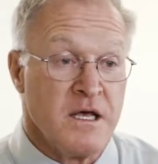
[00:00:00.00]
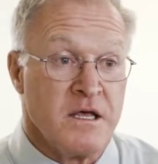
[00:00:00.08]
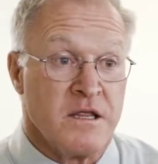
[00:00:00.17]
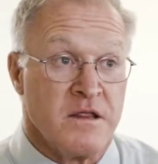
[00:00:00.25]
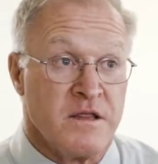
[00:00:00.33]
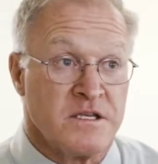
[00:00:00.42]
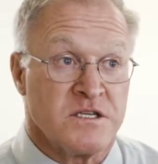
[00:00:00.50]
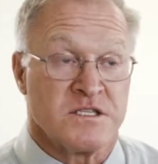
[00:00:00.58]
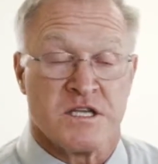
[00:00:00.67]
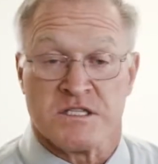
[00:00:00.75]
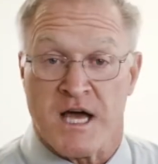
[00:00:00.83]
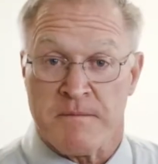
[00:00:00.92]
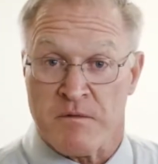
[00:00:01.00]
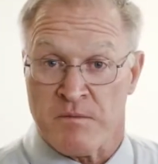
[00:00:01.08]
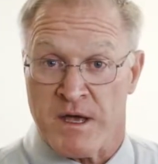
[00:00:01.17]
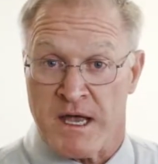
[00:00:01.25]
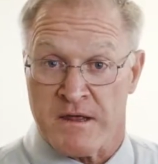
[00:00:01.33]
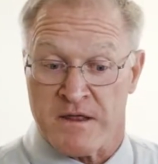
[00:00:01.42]
This is the type of
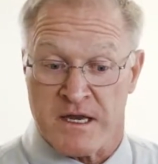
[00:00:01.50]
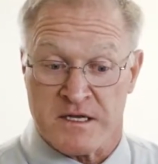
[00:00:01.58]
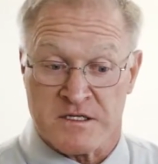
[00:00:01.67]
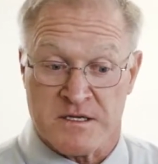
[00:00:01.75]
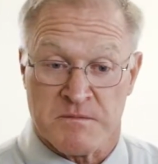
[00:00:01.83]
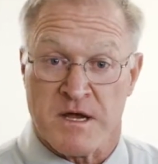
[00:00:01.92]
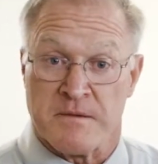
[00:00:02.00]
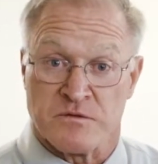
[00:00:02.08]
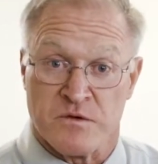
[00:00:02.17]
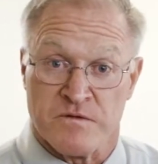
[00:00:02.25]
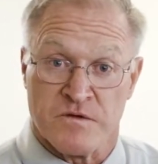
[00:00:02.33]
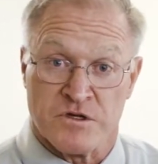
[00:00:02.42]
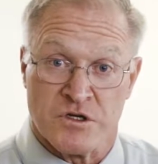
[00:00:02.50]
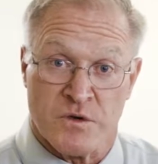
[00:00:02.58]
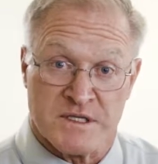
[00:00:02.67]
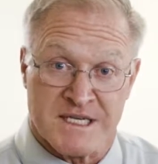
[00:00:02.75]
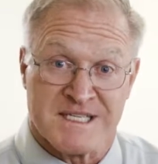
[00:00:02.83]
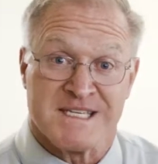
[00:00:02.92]
pain that is sometimes referred to
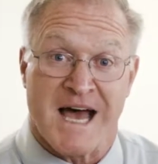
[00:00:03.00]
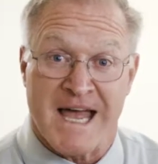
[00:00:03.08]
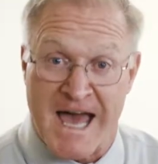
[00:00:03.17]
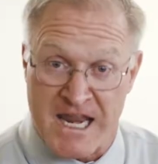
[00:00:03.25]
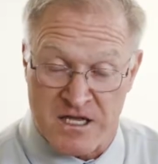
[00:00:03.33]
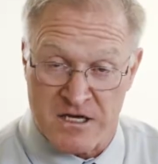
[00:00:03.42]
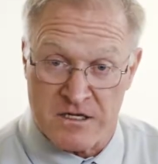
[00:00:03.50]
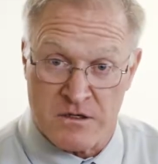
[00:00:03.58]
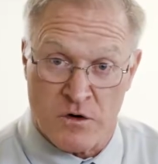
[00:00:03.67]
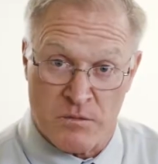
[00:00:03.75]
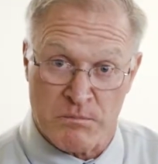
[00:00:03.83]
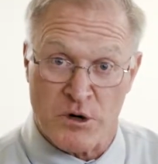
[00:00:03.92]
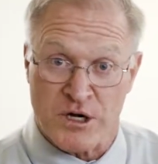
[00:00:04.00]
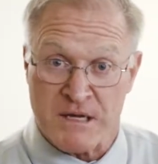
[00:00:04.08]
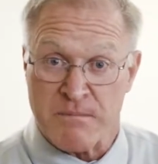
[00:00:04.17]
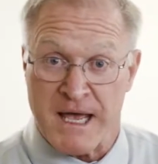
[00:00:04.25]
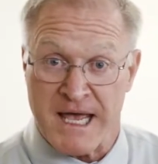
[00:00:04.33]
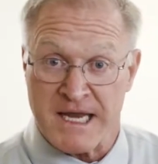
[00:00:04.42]
as a sciatica or
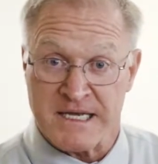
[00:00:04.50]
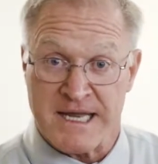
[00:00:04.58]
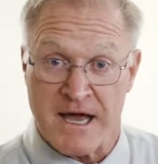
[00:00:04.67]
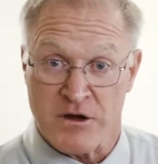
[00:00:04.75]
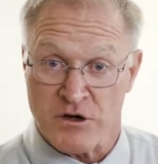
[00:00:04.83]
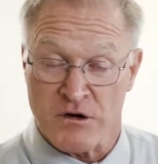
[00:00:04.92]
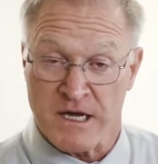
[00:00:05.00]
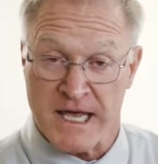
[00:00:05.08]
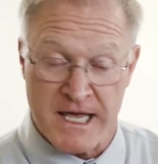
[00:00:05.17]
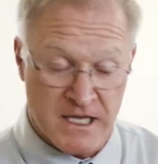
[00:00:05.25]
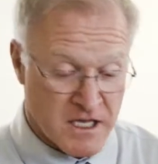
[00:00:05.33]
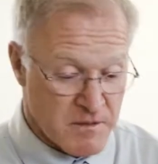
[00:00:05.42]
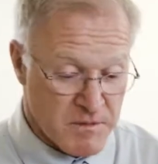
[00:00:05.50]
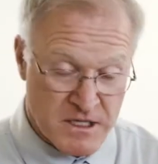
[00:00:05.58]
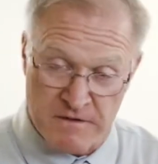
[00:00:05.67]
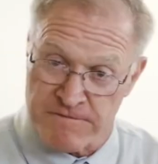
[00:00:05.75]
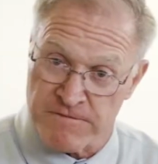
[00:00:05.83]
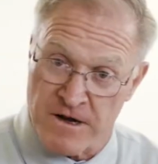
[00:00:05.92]
burning pain down your leg. It can be
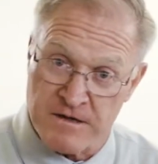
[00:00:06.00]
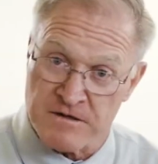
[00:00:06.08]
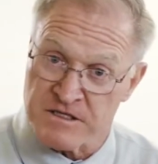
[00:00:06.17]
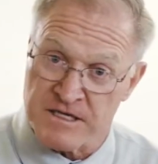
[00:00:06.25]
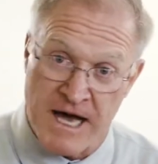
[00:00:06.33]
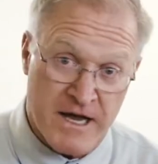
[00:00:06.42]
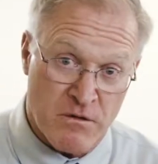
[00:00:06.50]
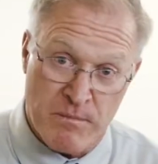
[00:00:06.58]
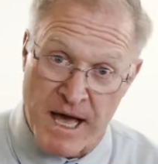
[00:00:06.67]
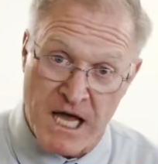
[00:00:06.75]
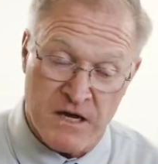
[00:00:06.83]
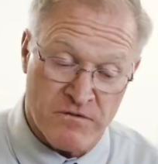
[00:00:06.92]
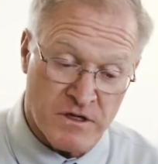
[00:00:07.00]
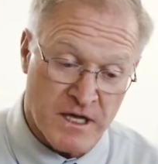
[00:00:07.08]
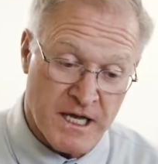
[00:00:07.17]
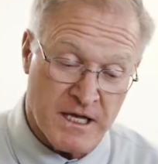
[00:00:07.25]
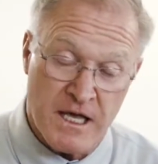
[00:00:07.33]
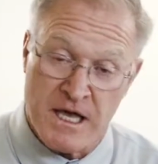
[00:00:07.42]
in the front, side, or back of your
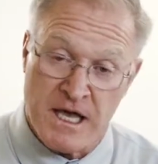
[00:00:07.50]
leg,